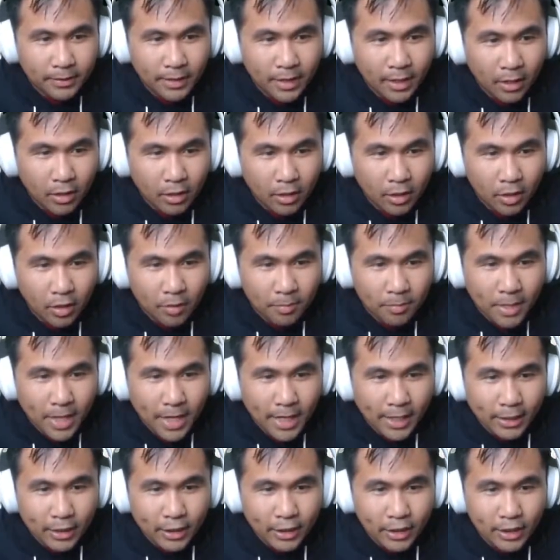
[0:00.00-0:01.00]
Oh
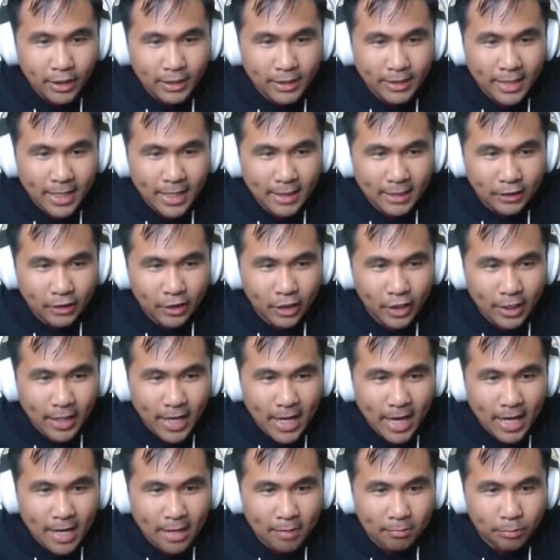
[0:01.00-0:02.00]
my goodness, look
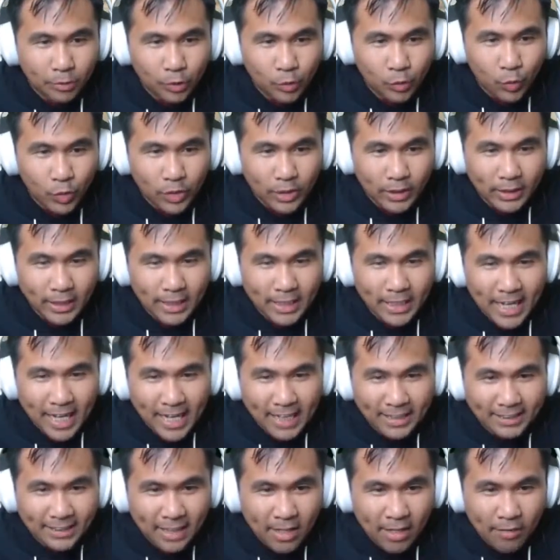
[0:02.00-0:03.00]
at them! Squiggly
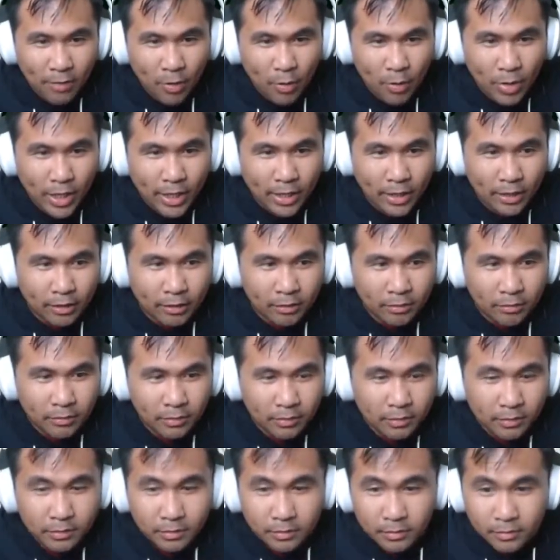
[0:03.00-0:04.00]
lines everywhere!
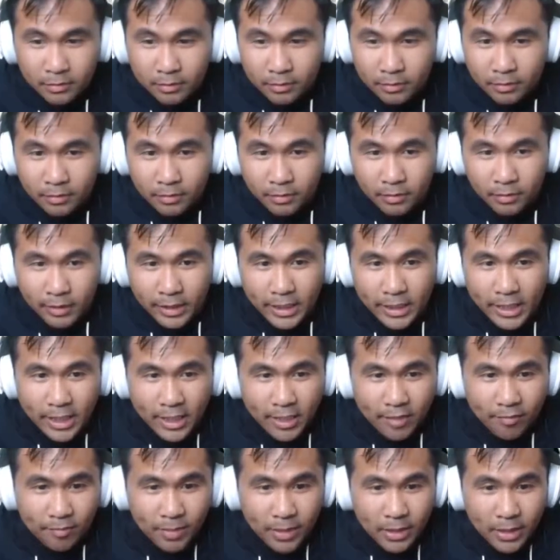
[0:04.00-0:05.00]

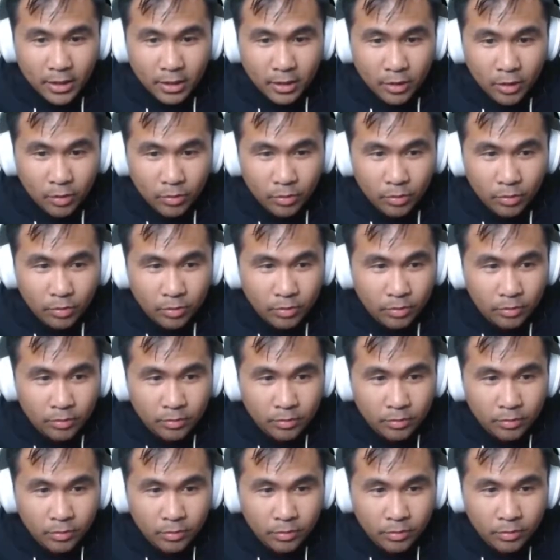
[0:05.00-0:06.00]
Leave me alone.
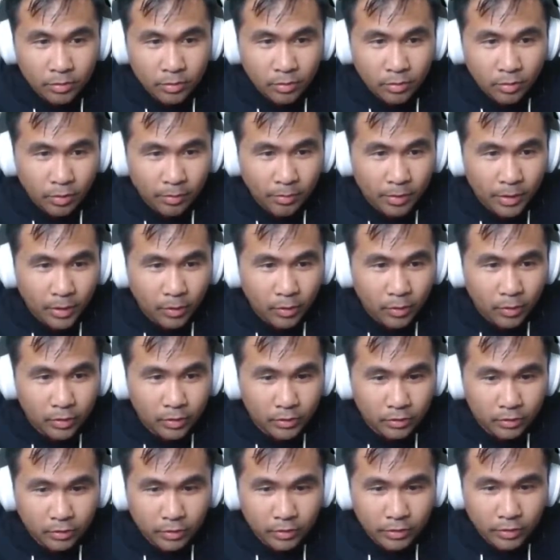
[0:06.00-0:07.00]
Where am I going?
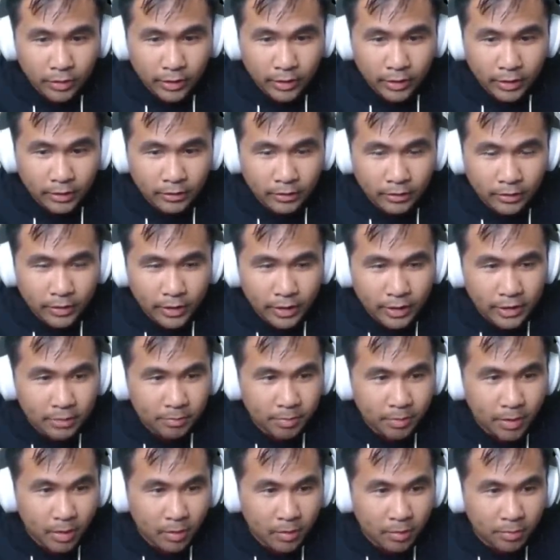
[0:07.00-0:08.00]
Yes, he has
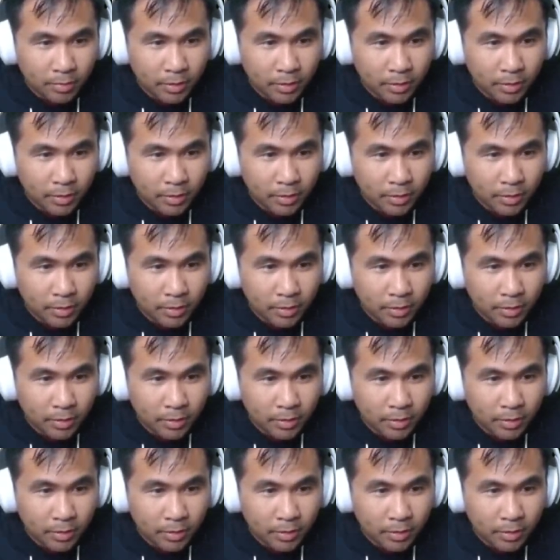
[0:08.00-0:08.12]
power.